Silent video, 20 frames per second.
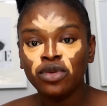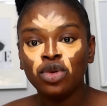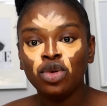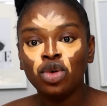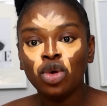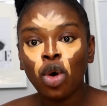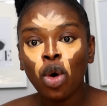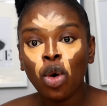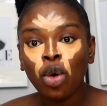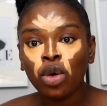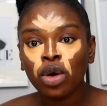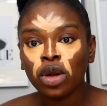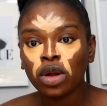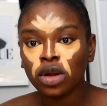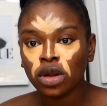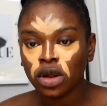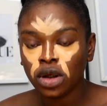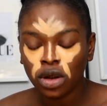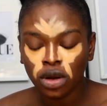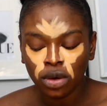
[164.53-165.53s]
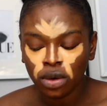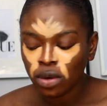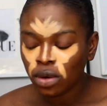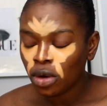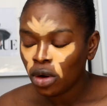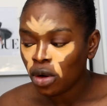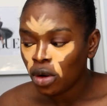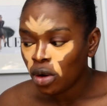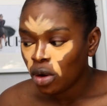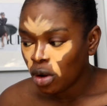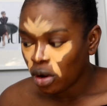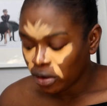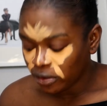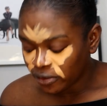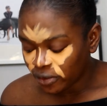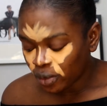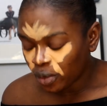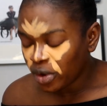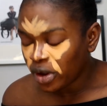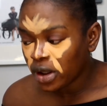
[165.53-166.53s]
no clue
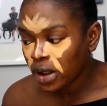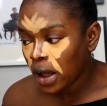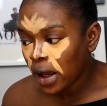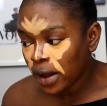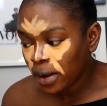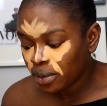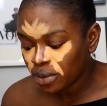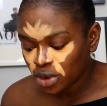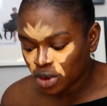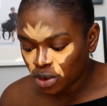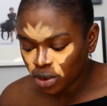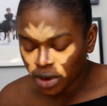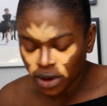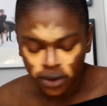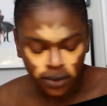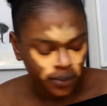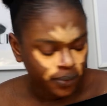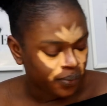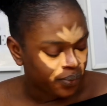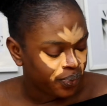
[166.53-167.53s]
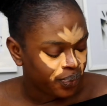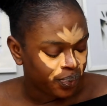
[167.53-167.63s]
of what I am doing.